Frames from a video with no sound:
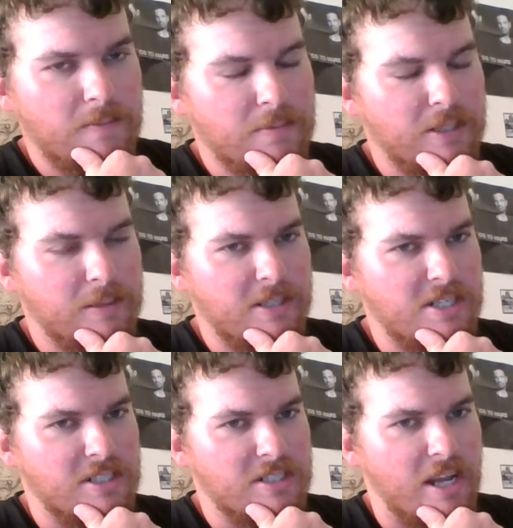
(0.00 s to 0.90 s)
pretty
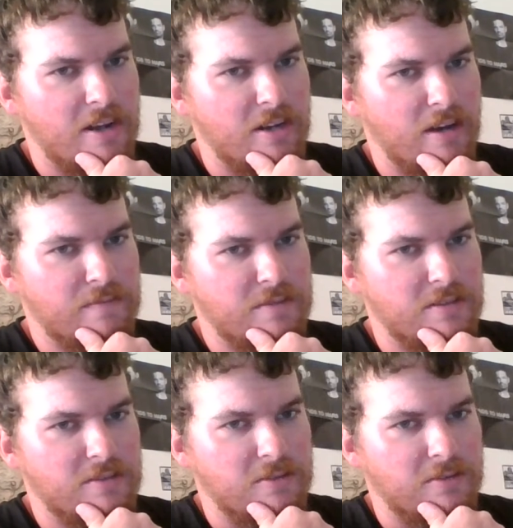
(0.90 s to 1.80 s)
much a send off to
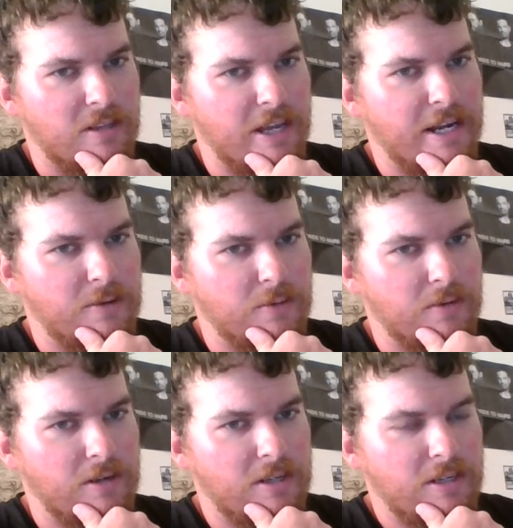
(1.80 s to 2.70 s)
Sir
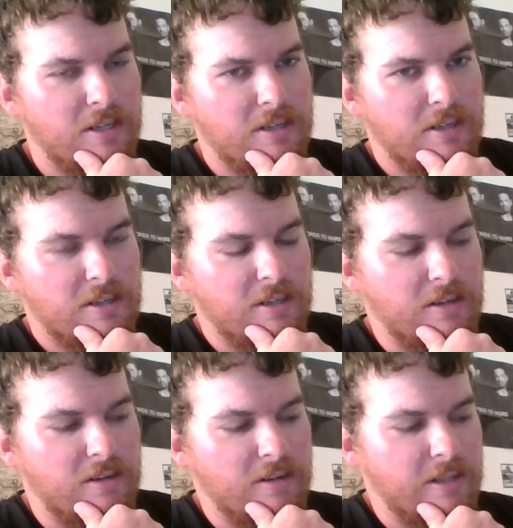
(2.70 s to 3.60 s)
Laenor
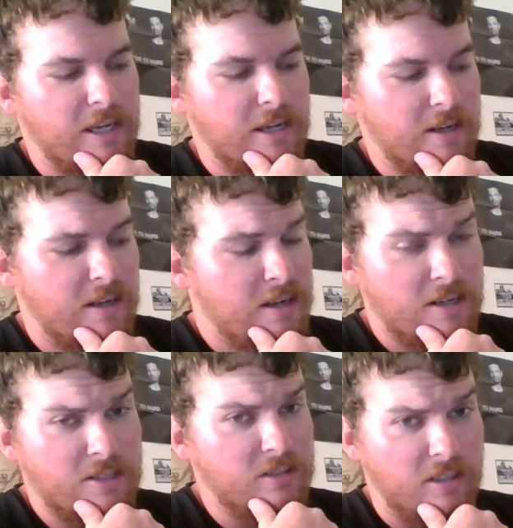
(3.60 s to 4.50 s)
and all that. And I
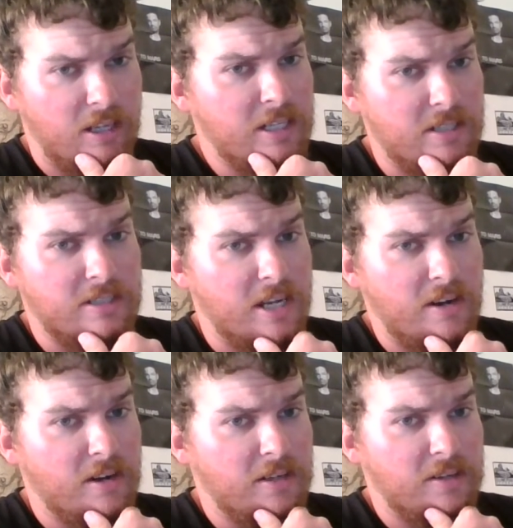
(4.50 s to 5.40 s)
actually liked his
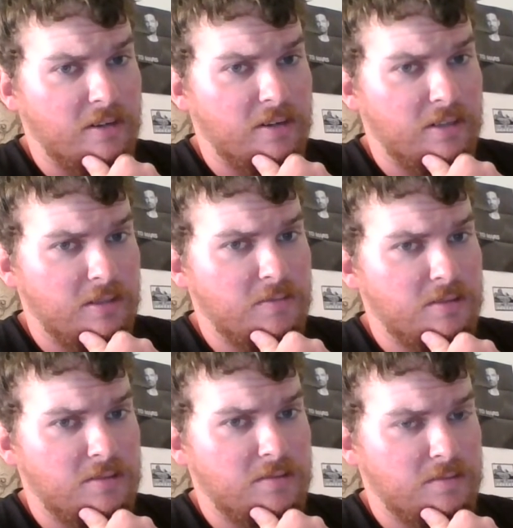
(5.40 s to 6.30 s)
character. He
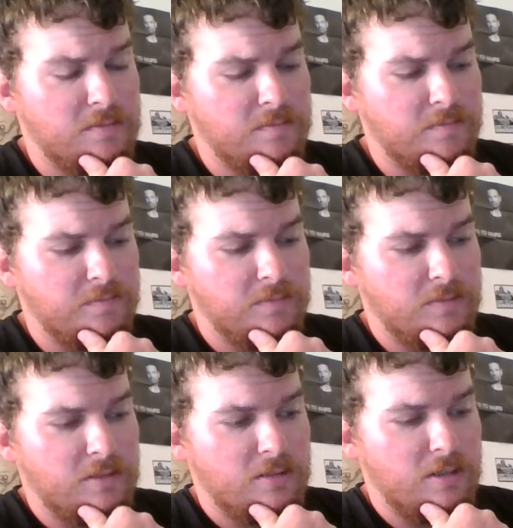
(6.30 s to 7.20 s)
was
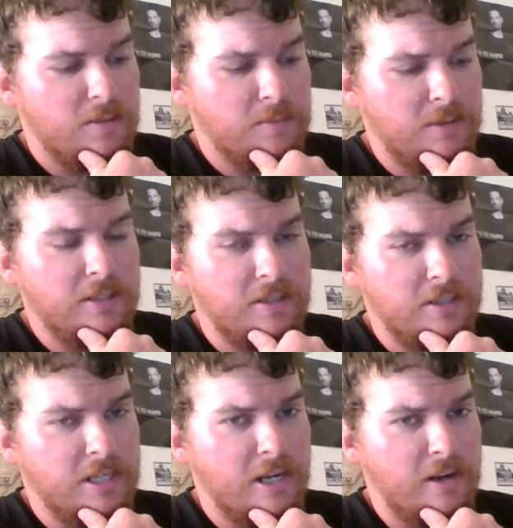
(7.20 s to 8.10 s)
a pretty
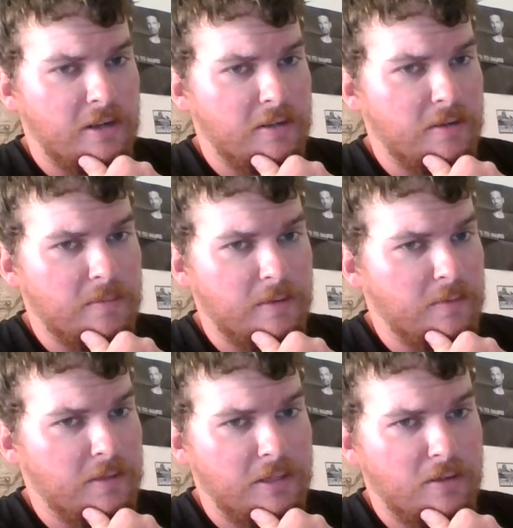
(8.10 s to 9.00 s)
good character, but
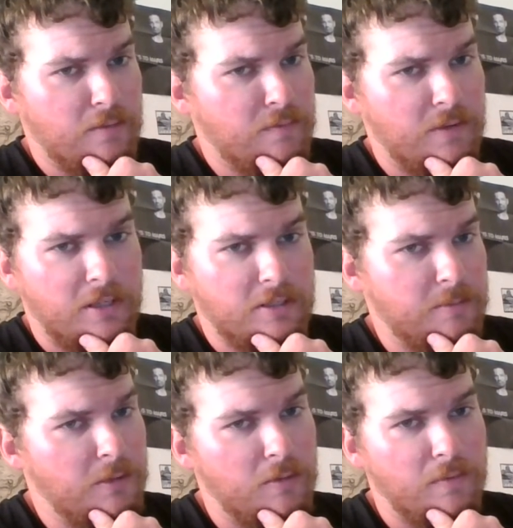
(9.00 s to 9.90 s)
Rhaenyra fucked
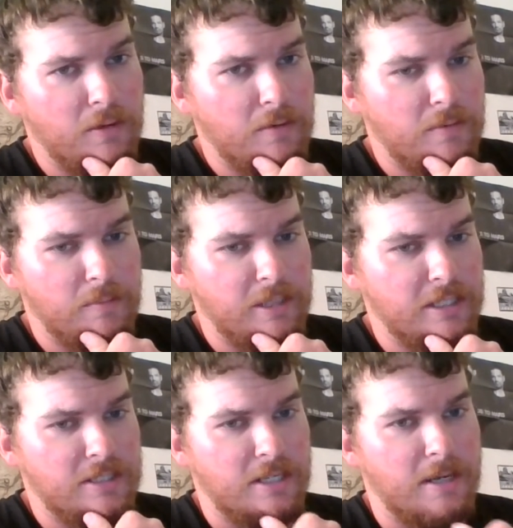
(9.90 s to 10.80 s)
him over
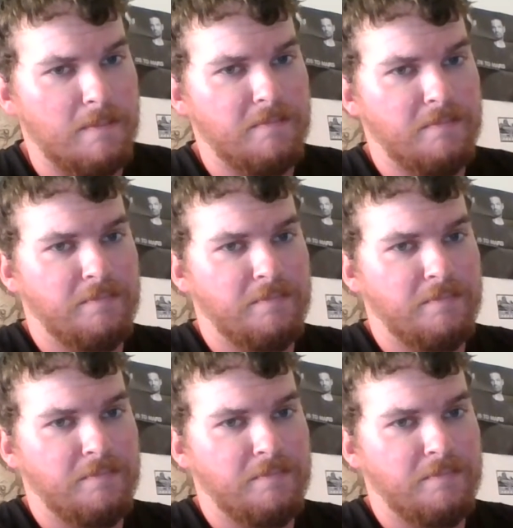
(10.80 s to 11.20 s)
big time.